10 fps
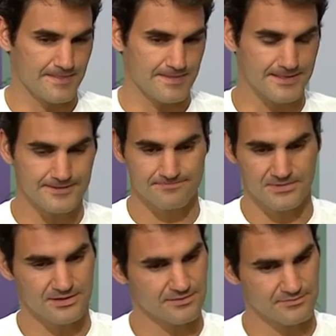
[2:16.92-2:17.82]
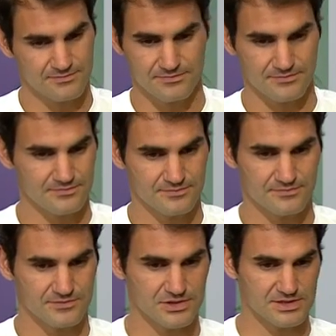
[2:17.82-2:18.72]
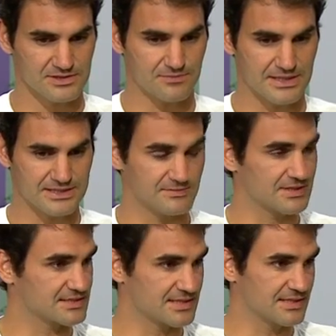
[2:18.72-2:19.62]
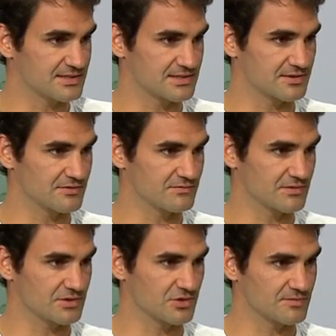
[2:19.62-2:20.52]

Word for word: yeah, and then just play some nice tennis. You know, enjoy